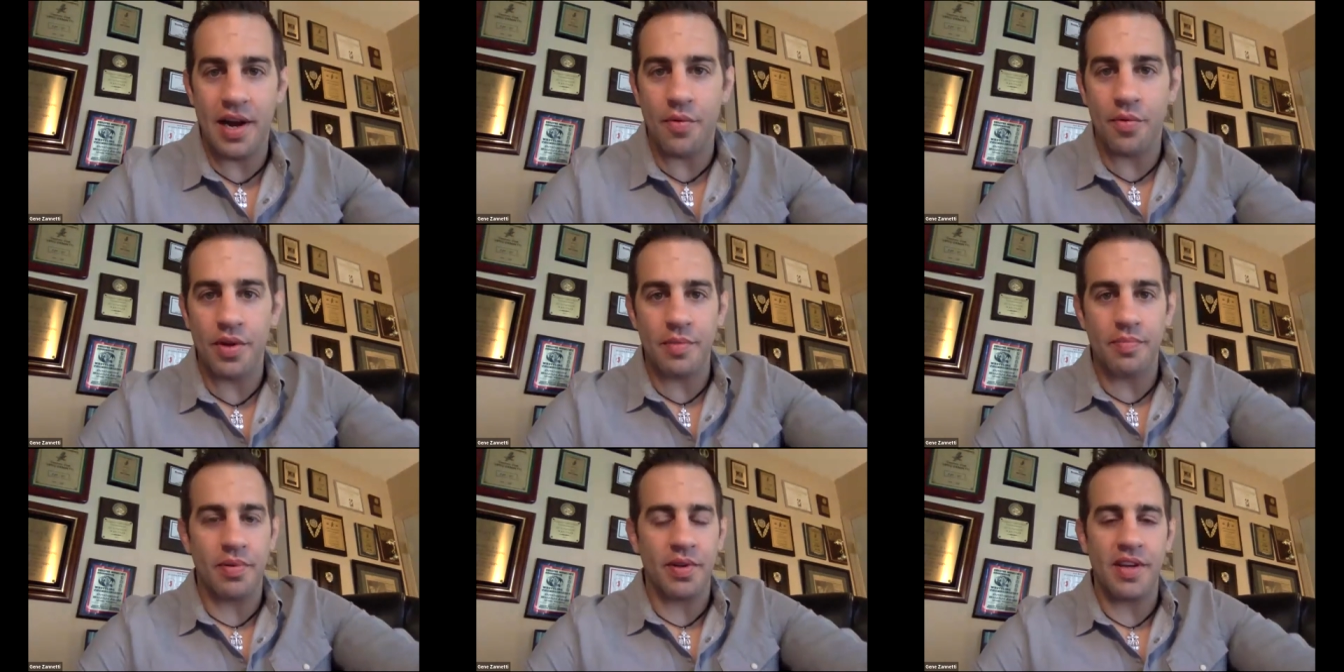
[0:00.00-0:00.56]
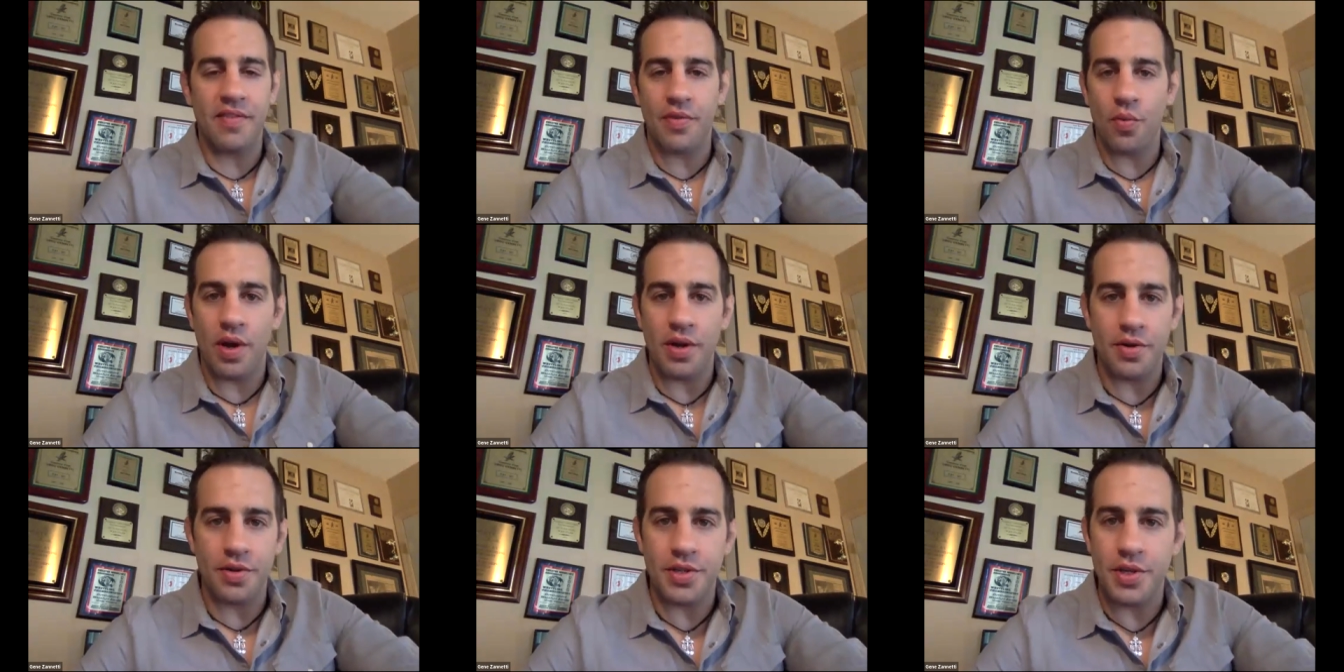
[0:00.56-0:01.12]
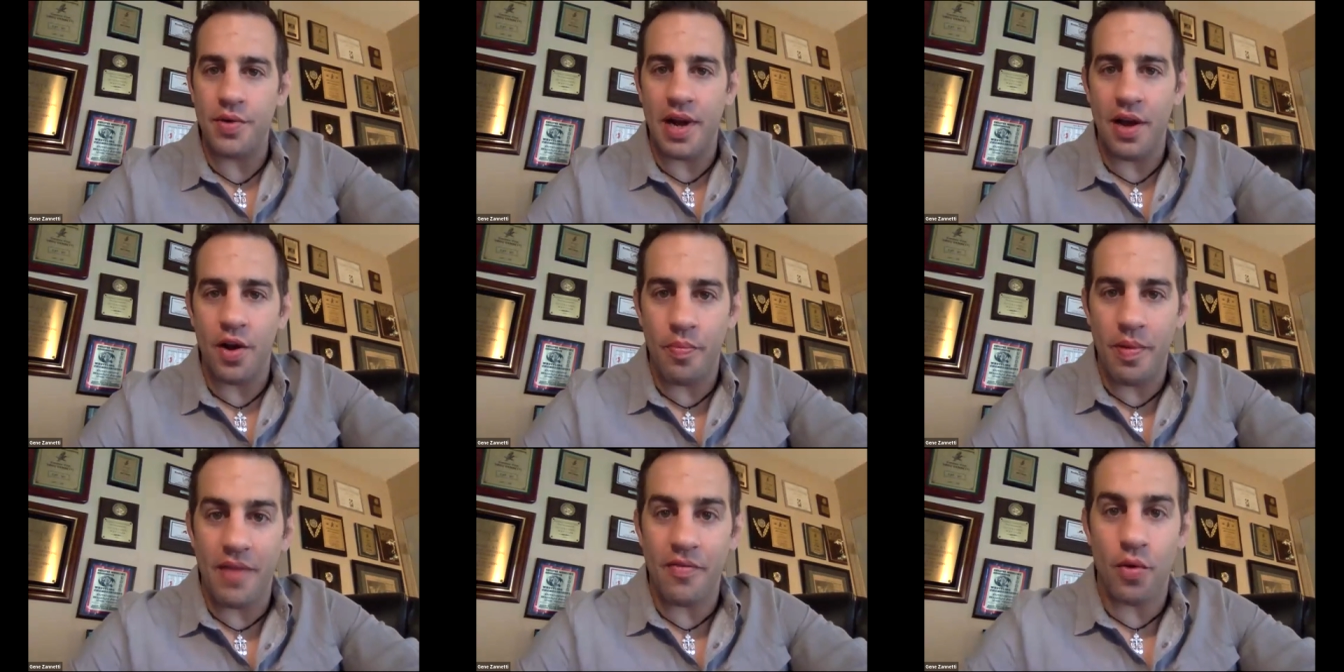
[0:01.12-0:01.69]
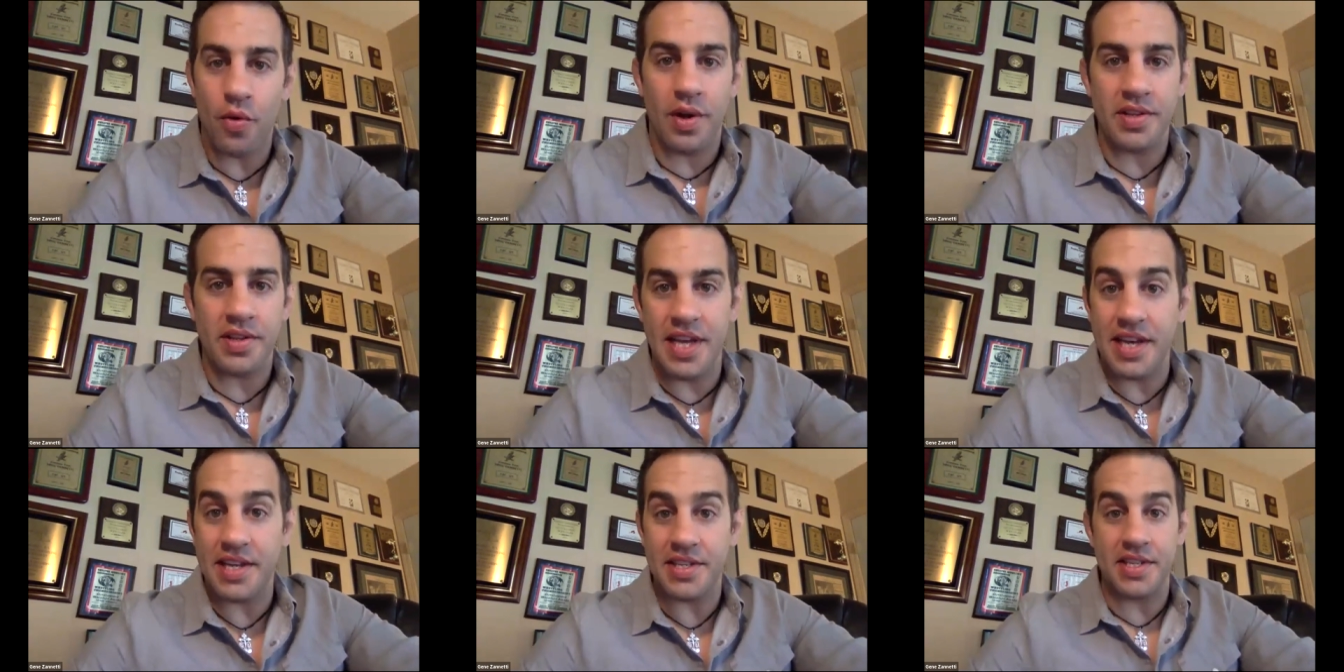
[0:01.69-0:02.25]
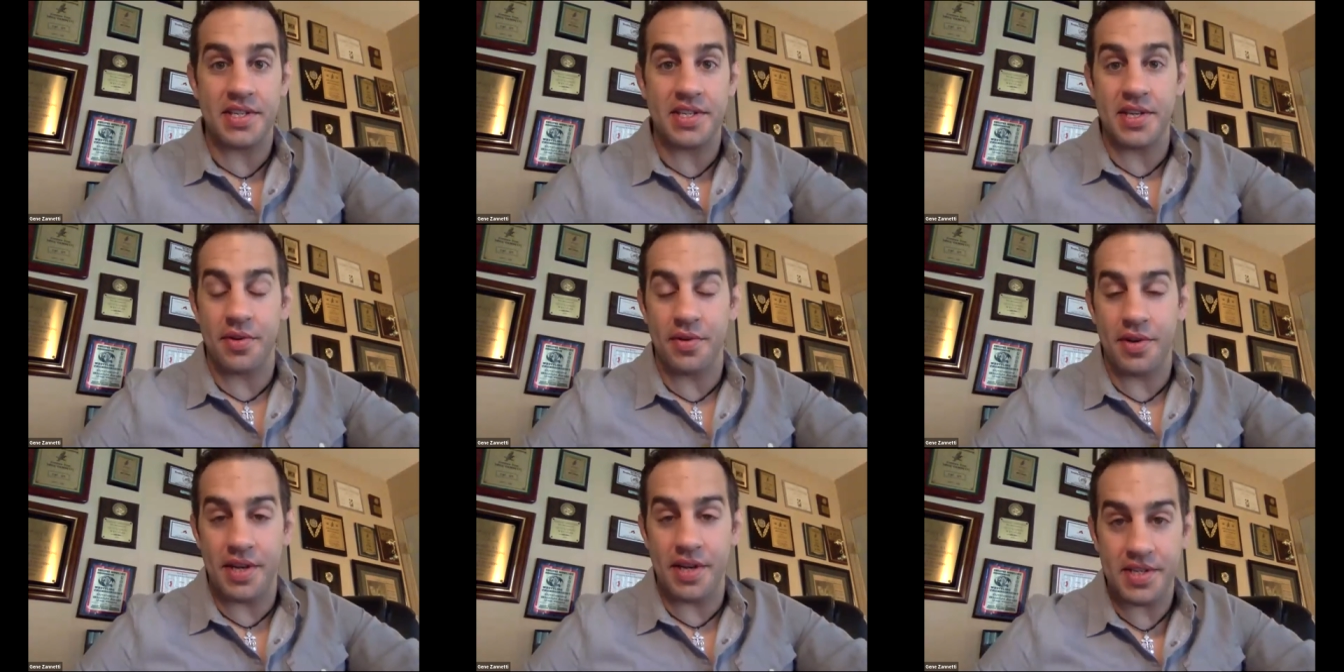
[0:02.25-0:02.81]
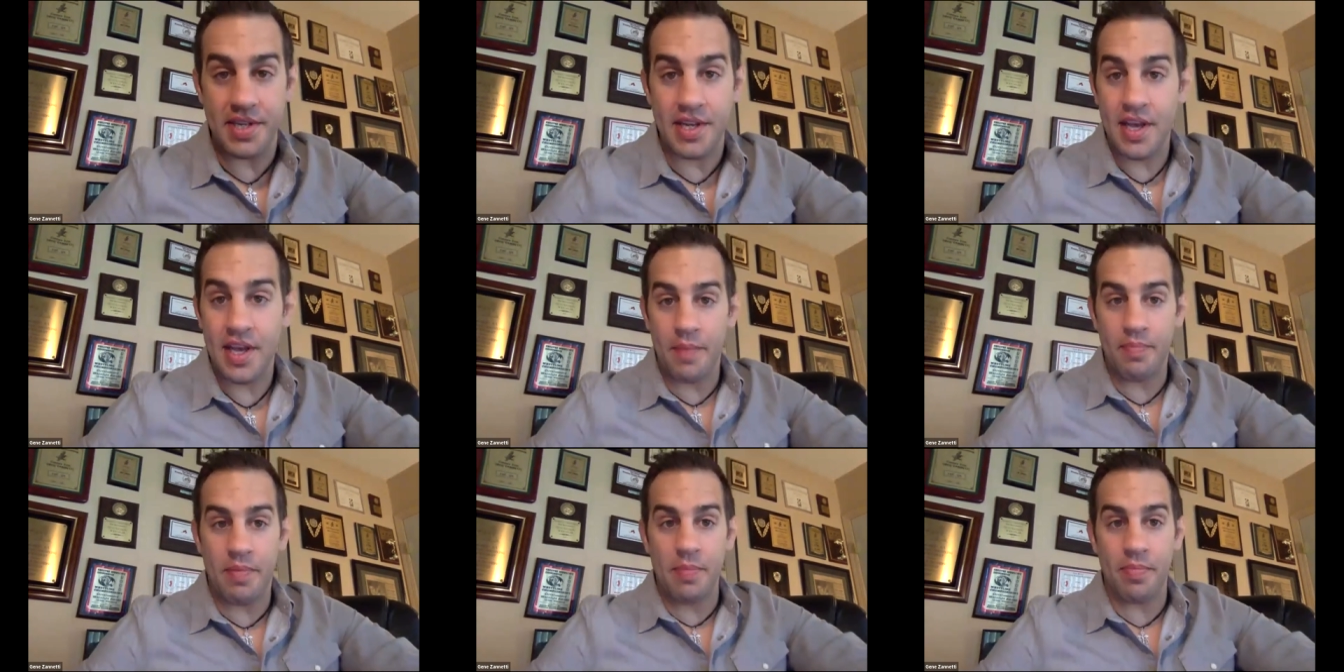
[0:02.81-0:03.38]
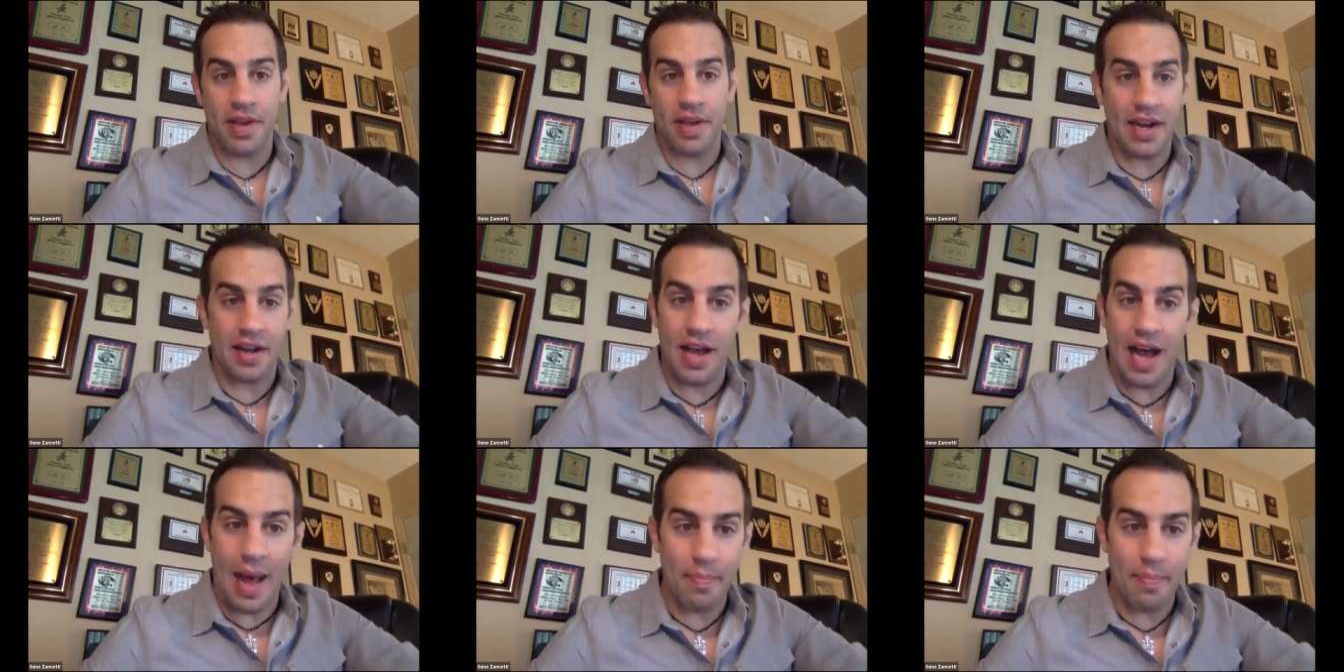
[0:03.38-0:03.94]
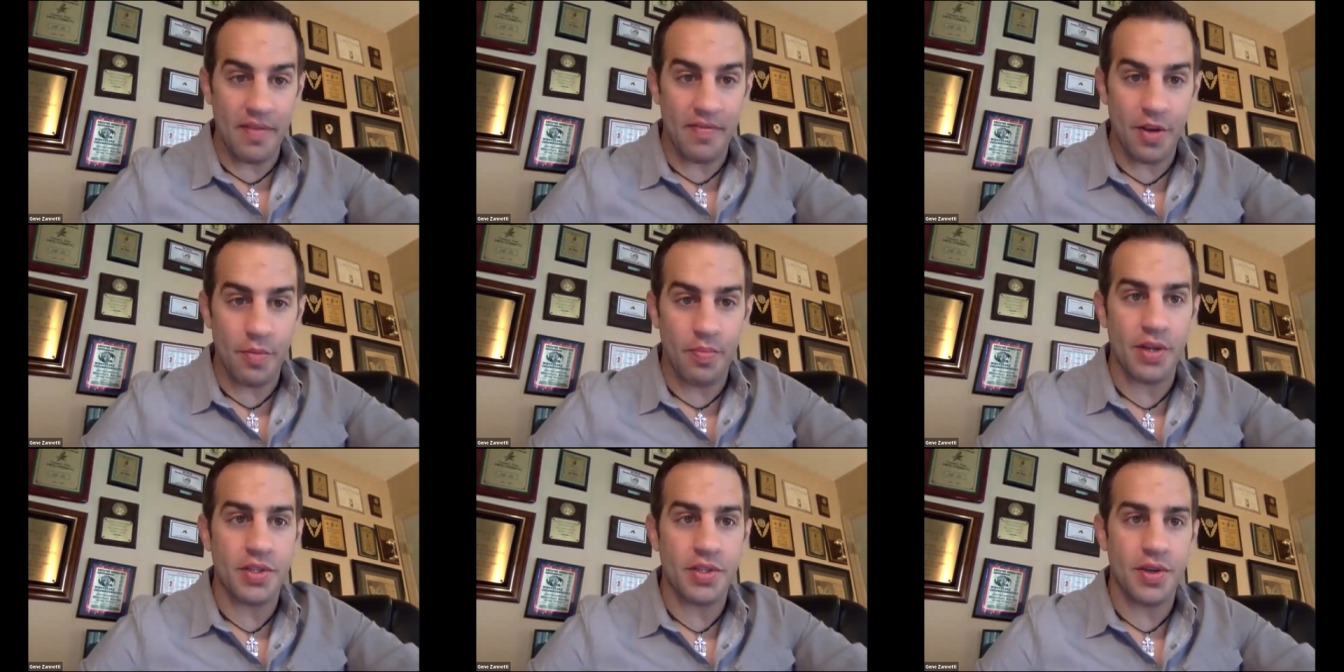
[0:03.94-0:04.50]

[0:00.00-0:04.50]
I really believe in what you're doing. I hope everyone takes this serious and people get a copy of your book.